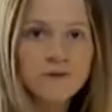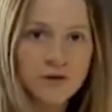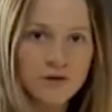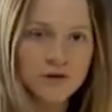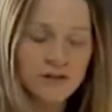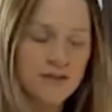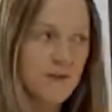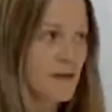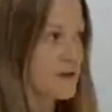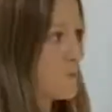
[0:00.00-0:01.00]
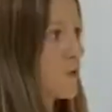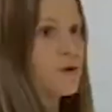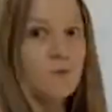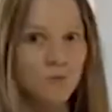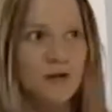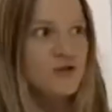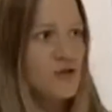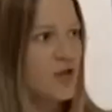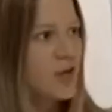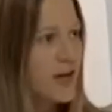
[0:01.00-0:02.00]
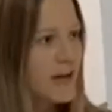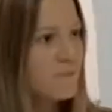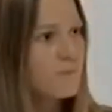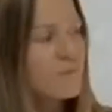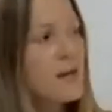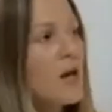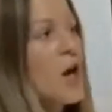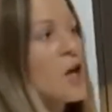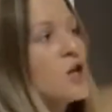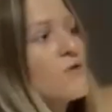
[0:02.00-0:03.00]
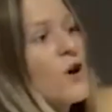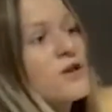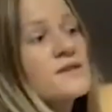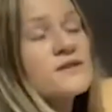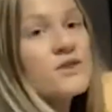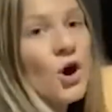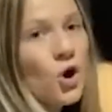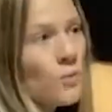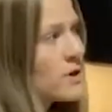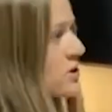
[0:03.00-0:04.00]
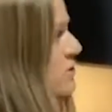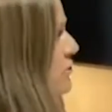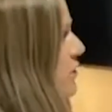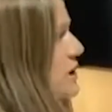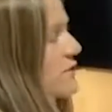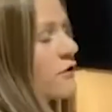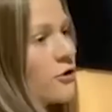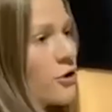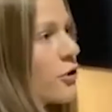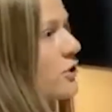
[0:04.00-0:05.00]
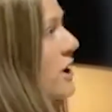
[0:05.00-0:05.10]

cooking smells whilst you're cooking. You've got so much storage for all your